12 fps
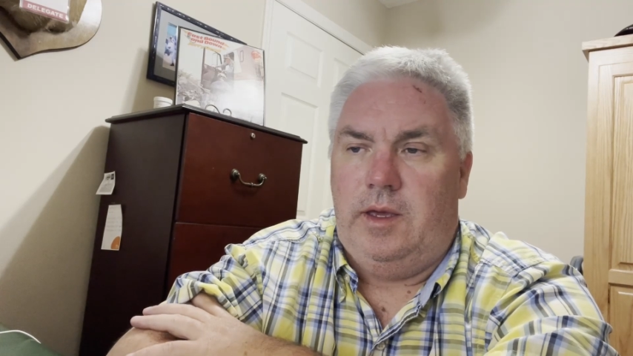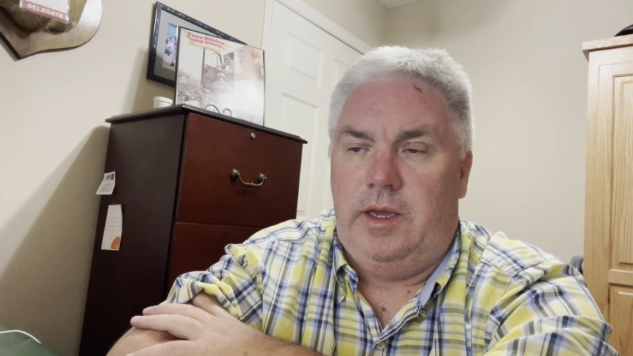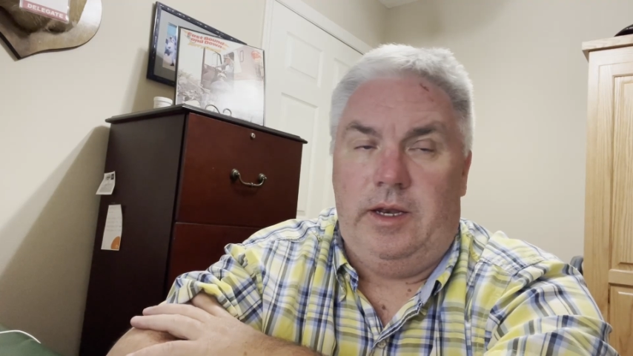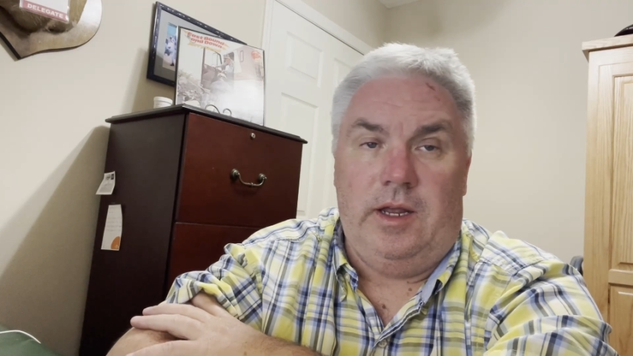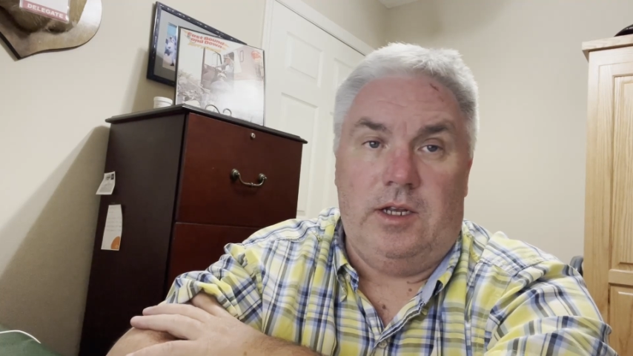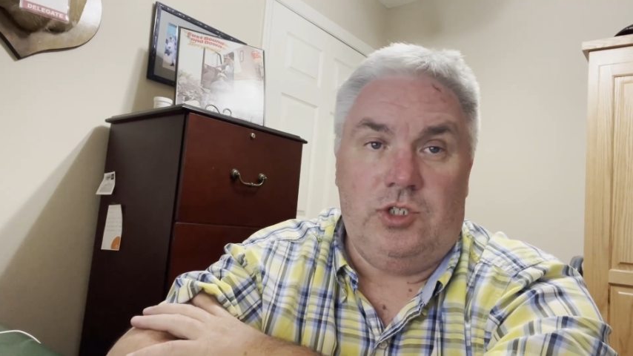
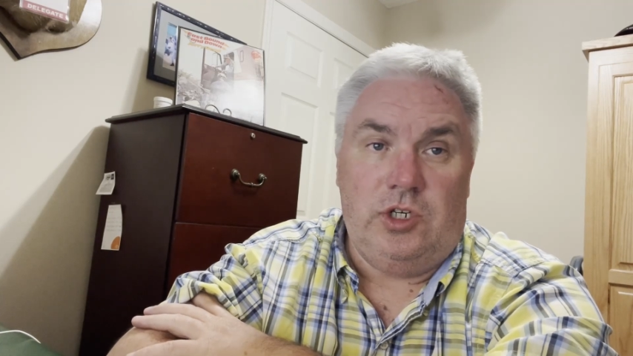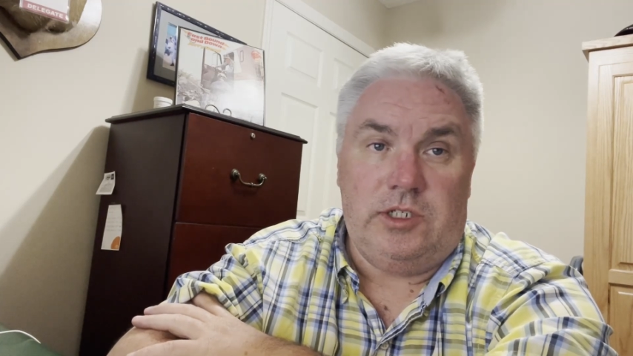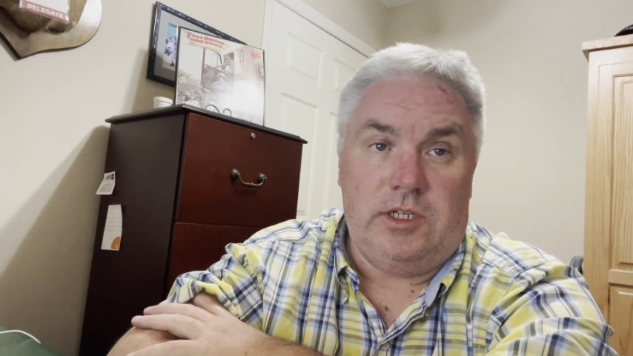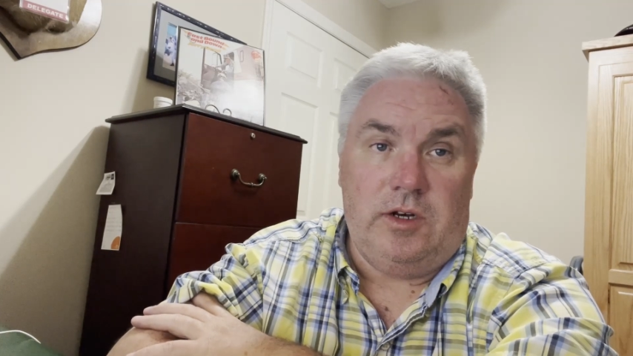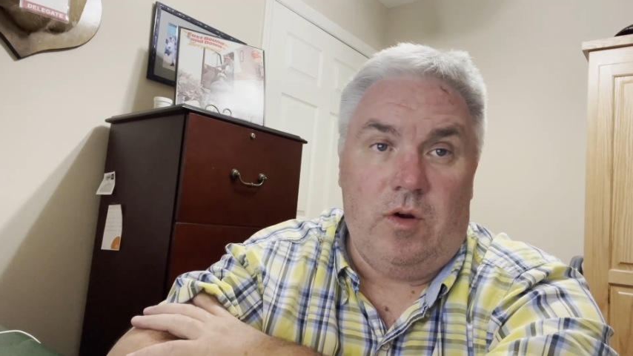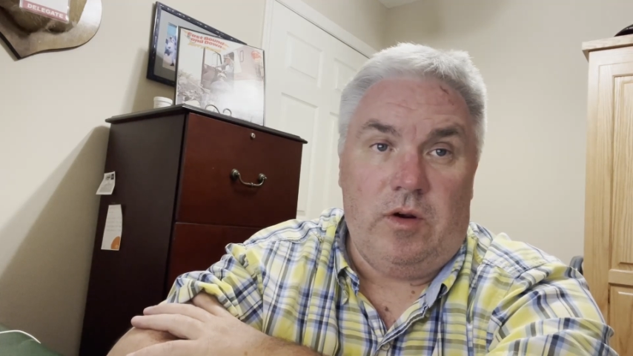And not
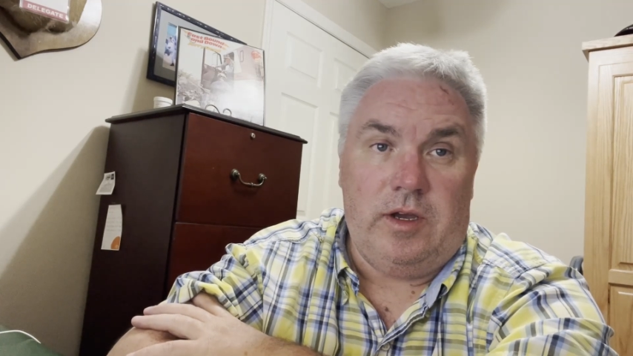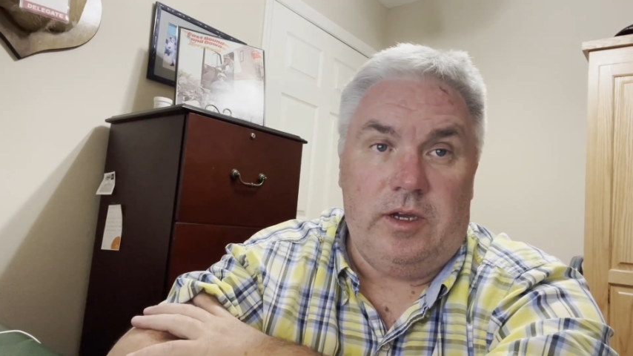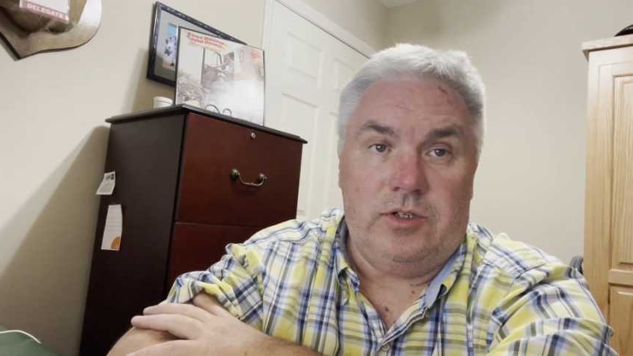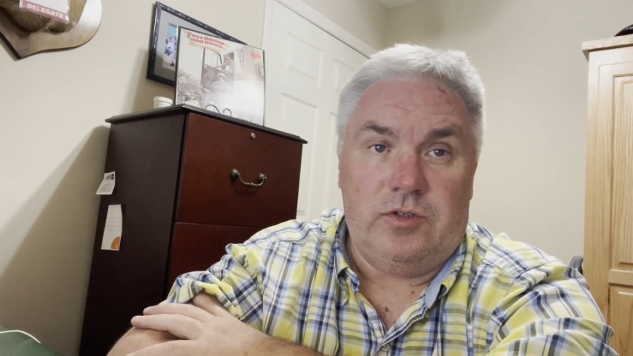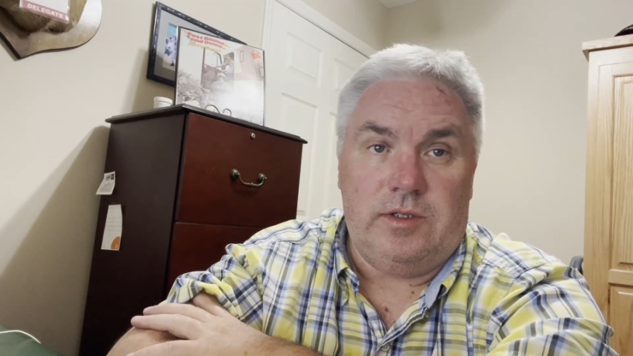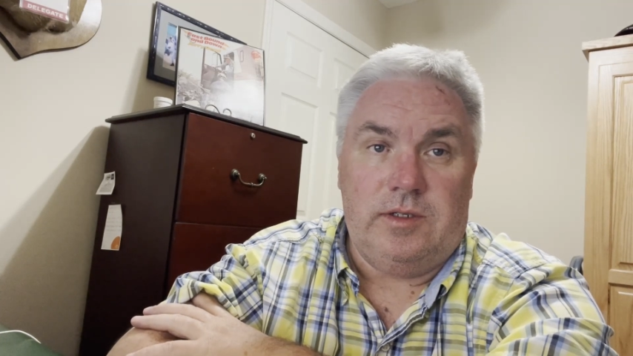just in our
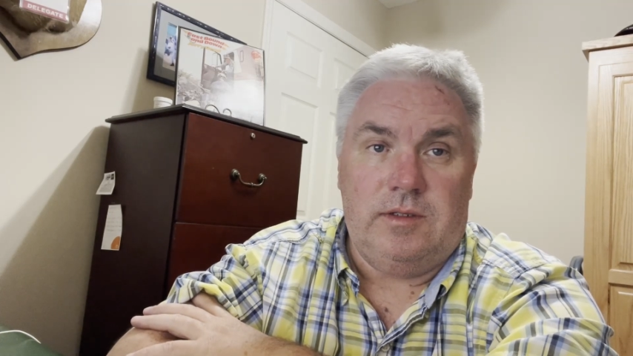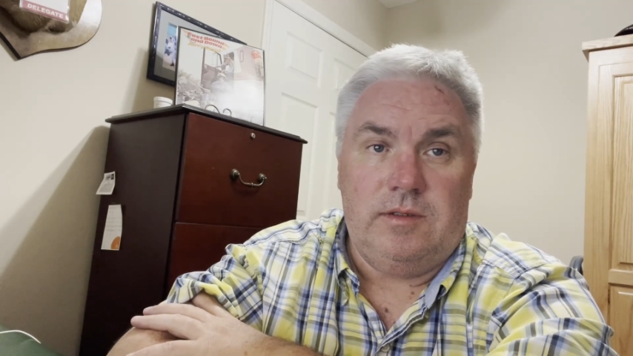country.